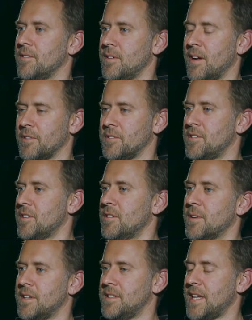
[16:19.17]
You don't have to
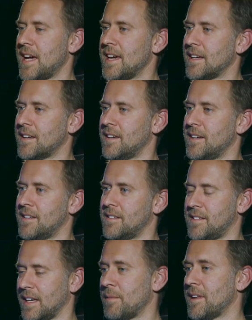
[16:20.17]
do a dang
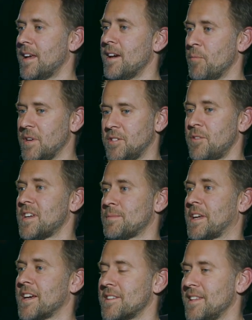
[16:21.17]
thing. Yeah. I mean, we do things
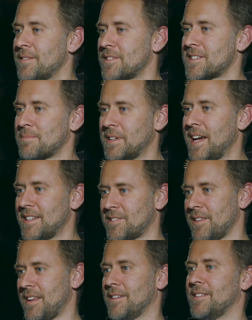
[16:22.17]
because he loves us, but not
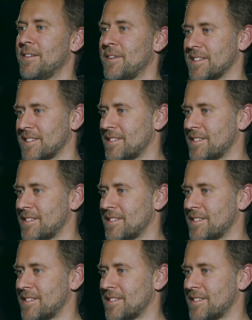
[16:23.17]
so that he'll love us.